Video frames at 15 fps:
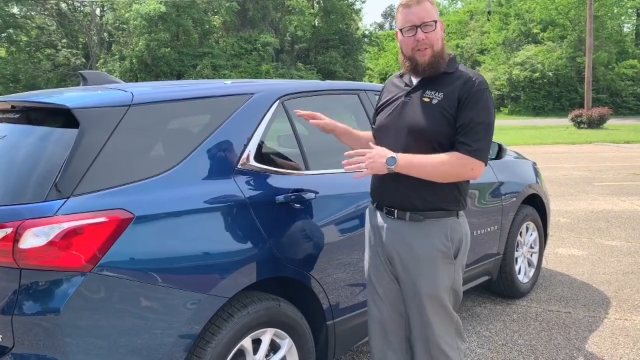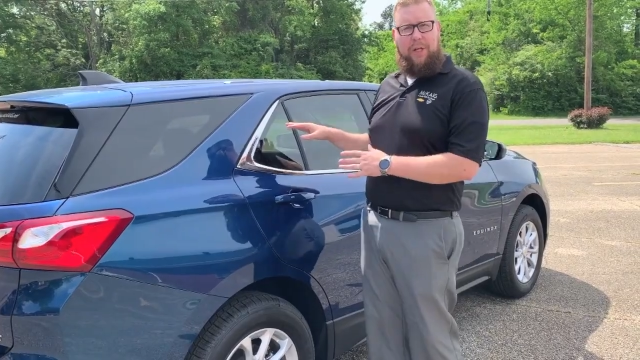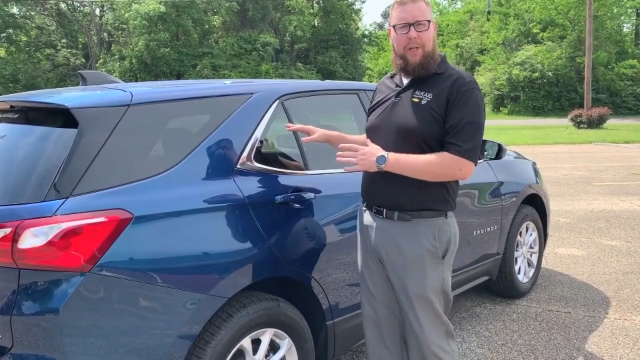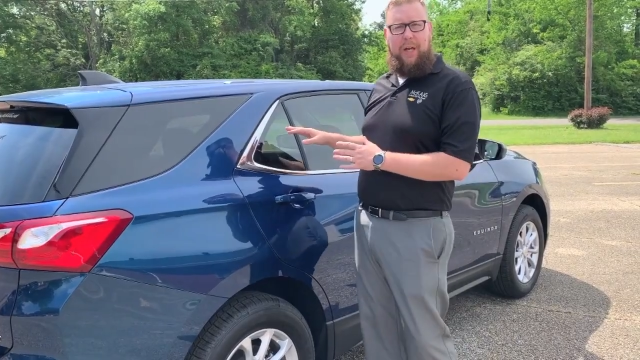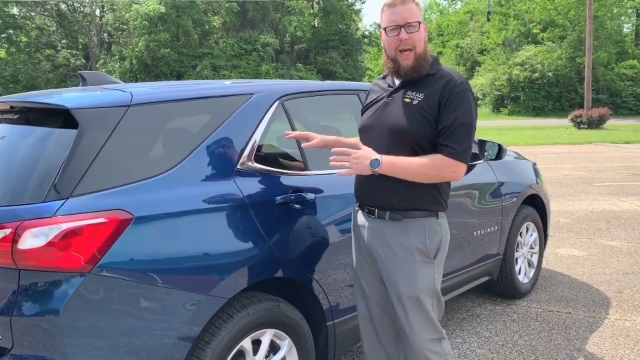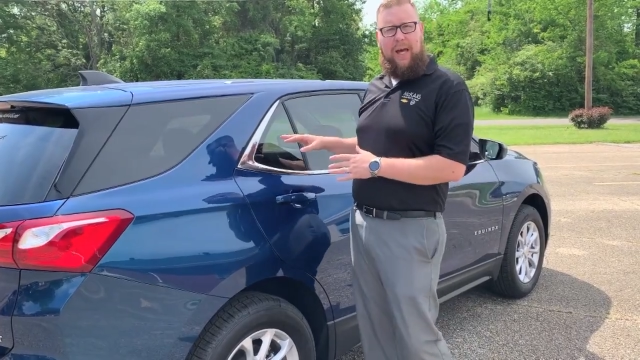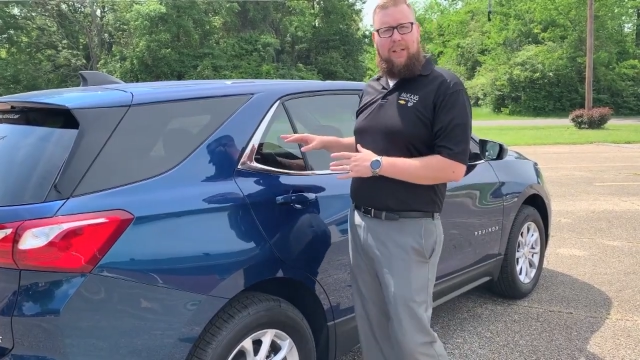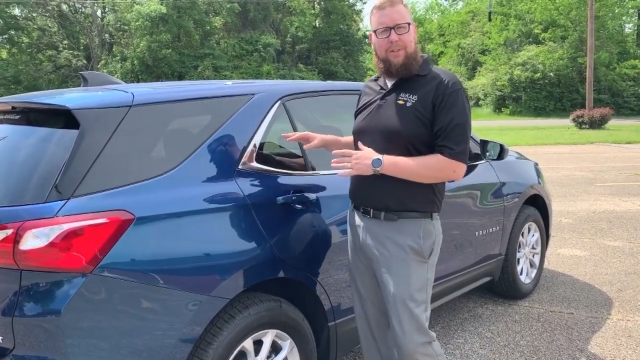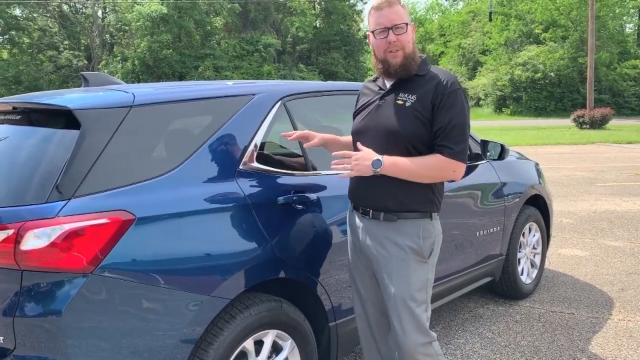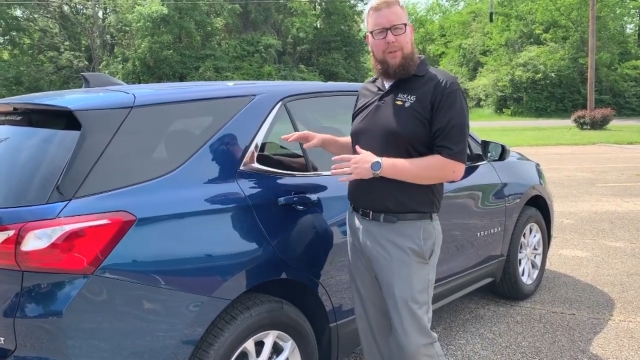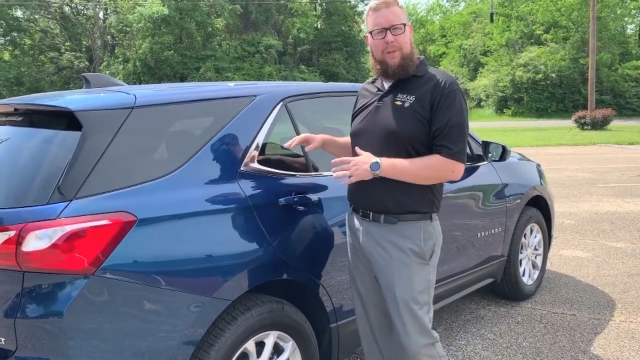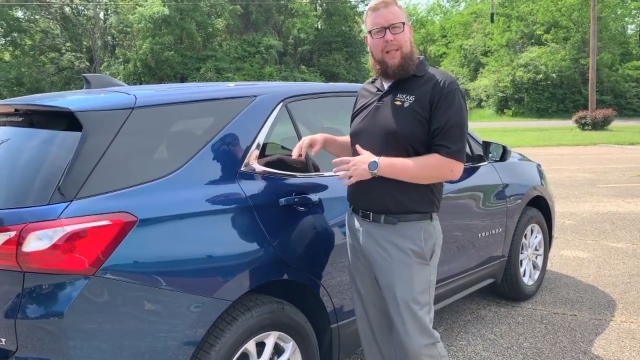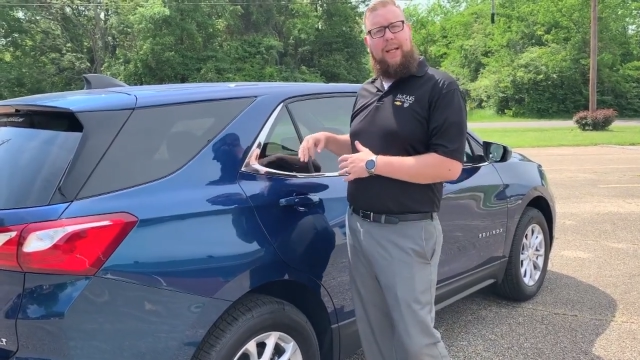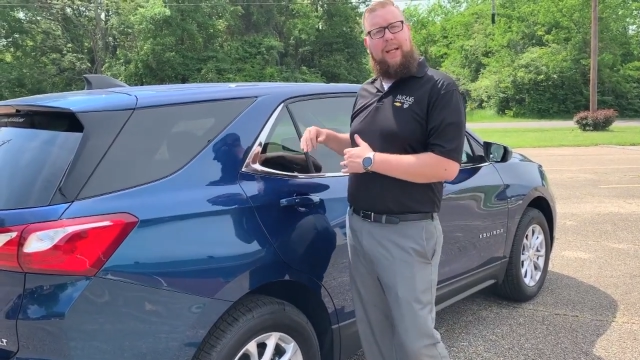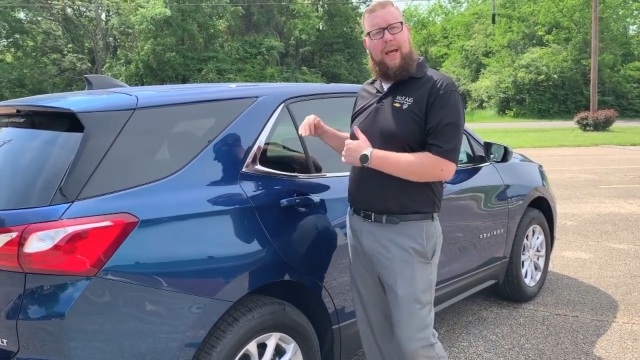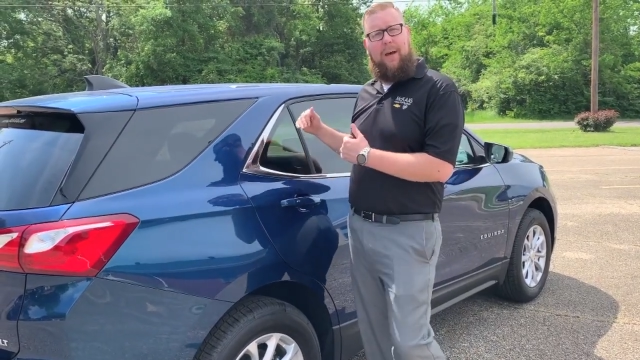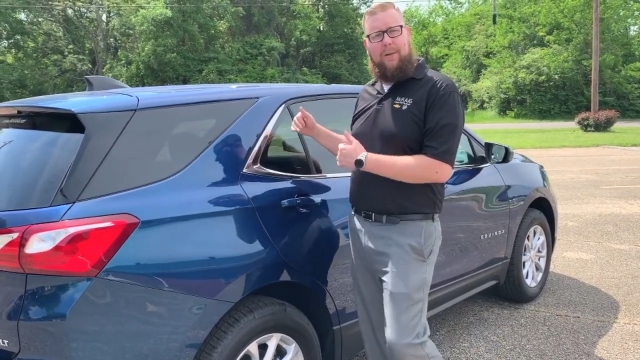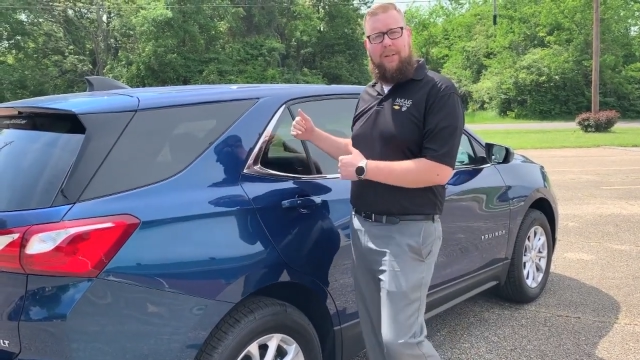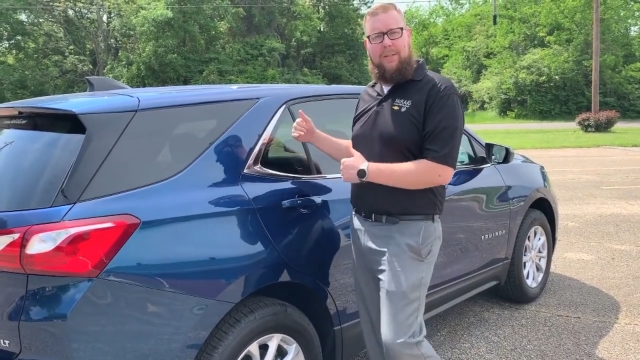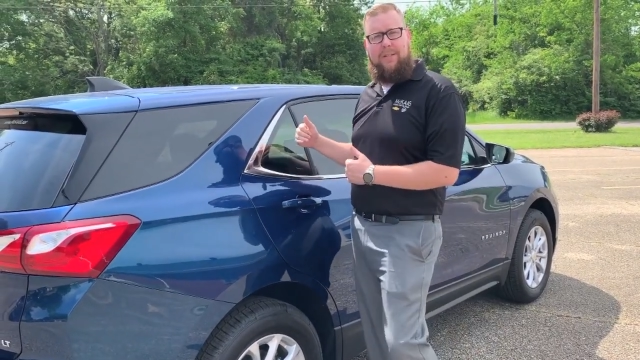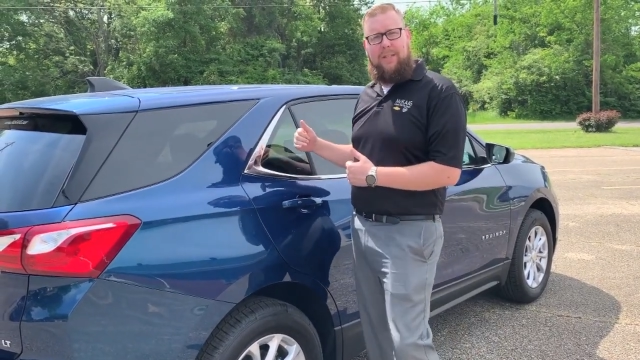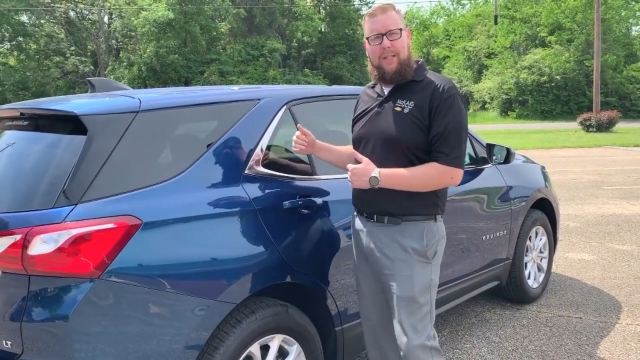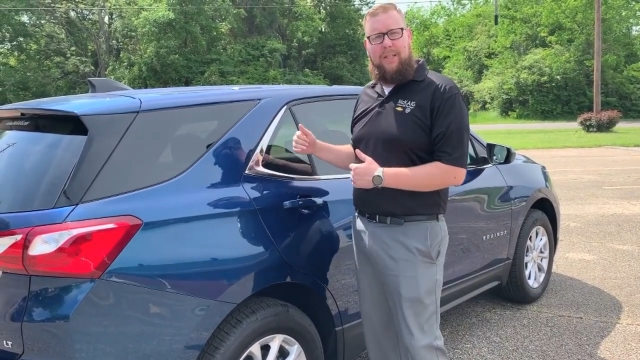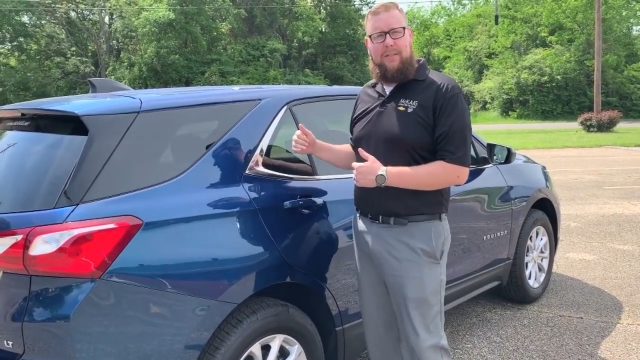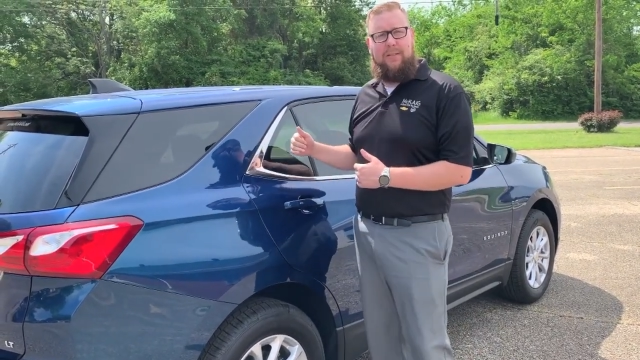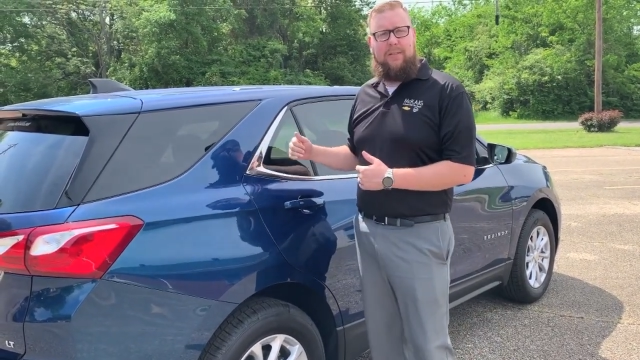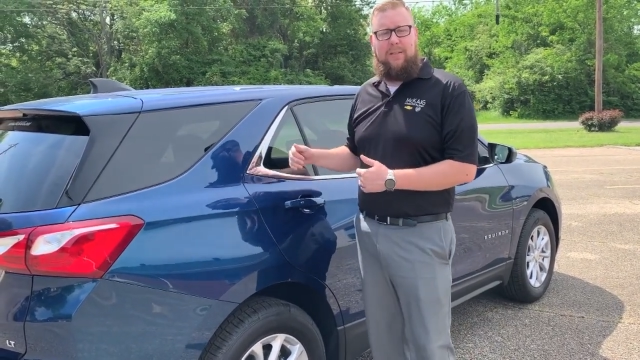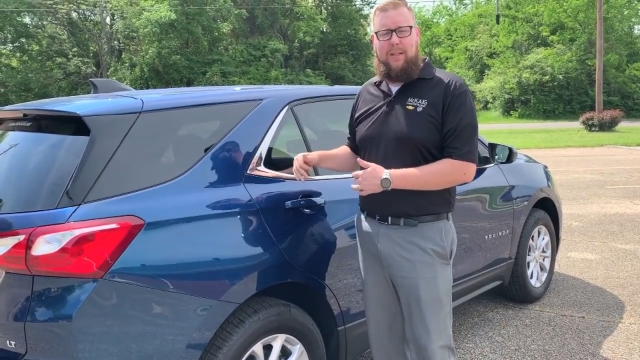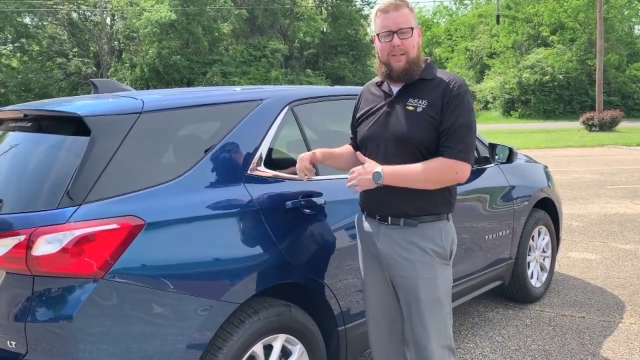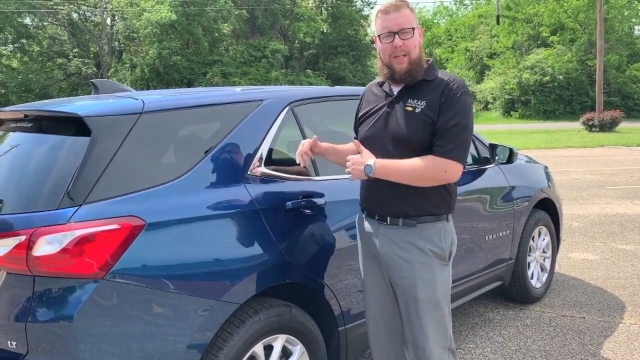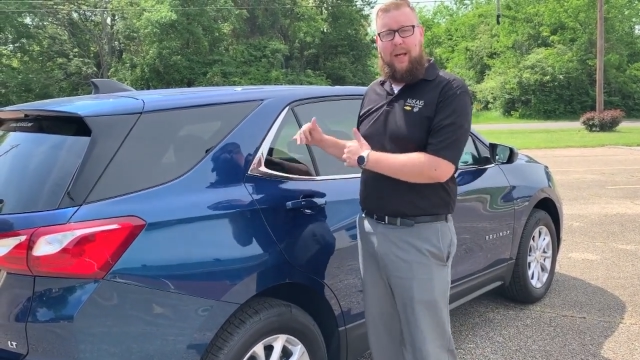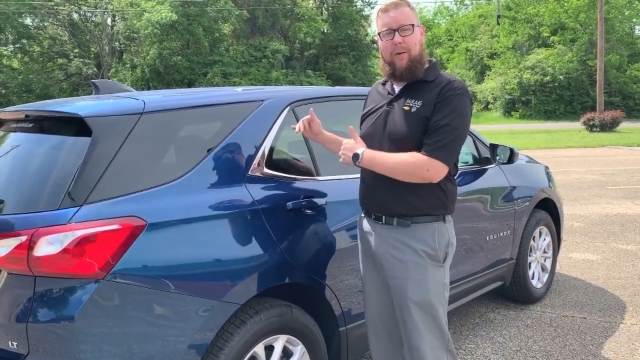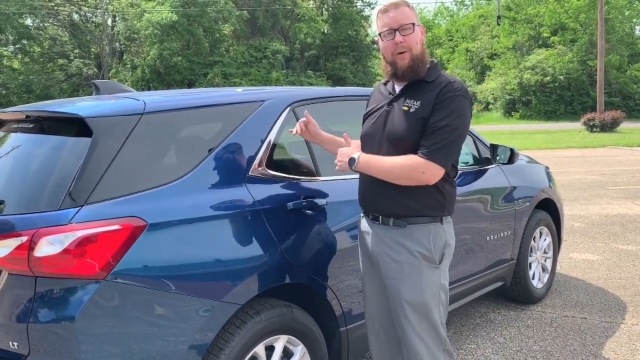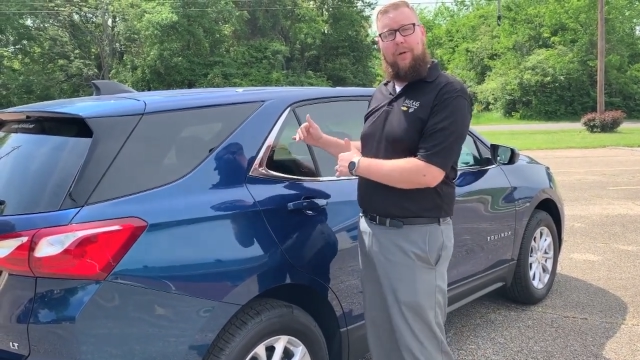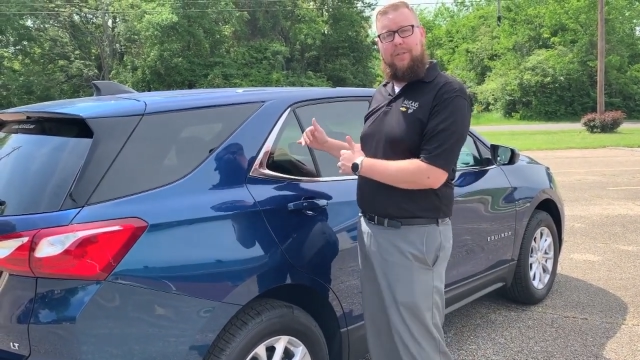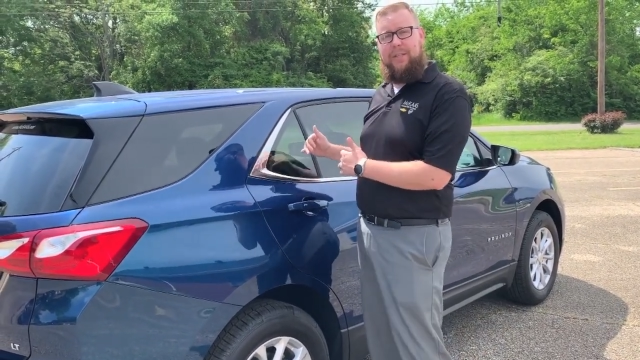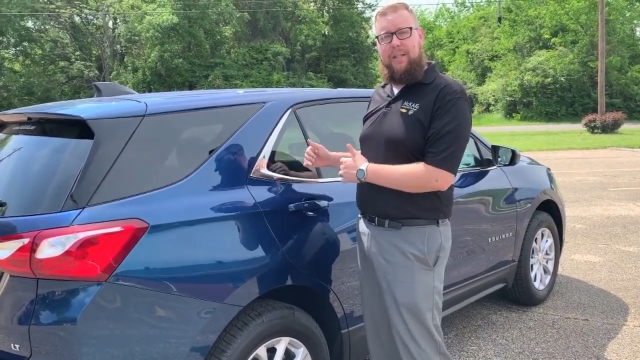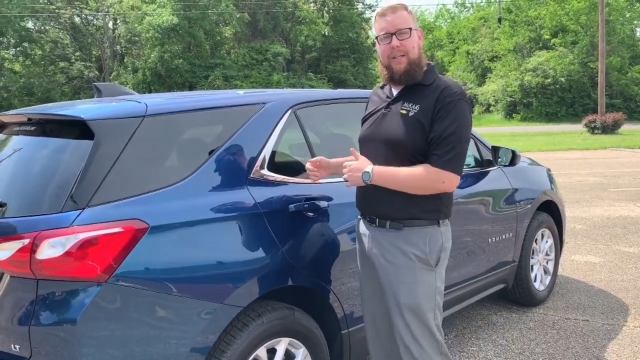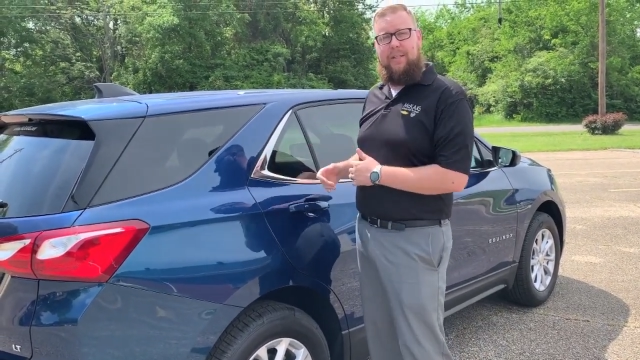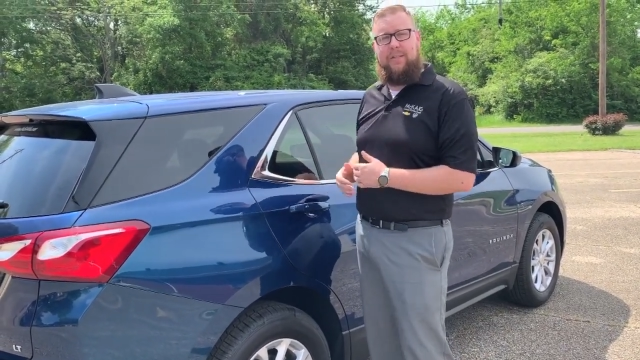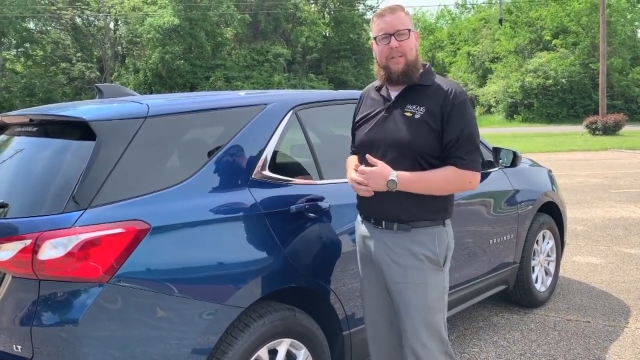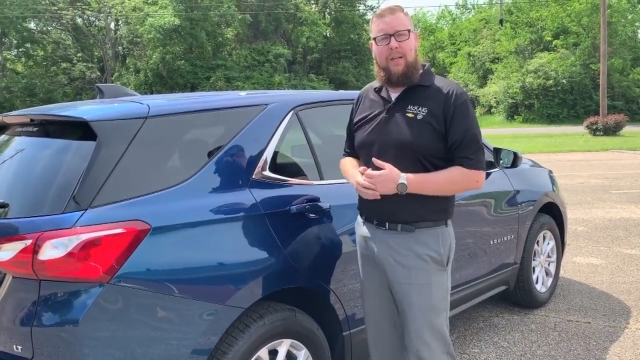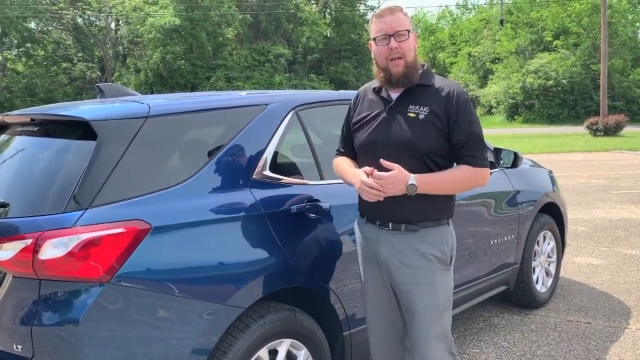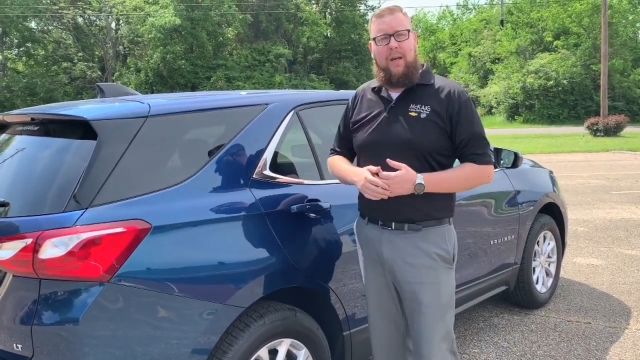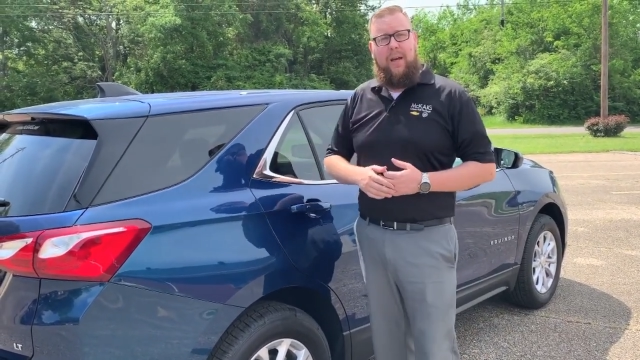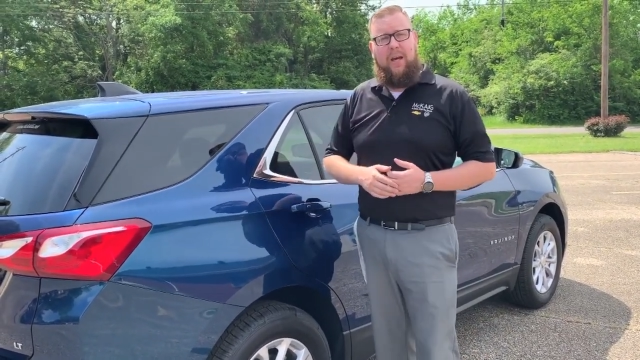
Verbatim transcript: to show you how to lay down the seats, the second row seats,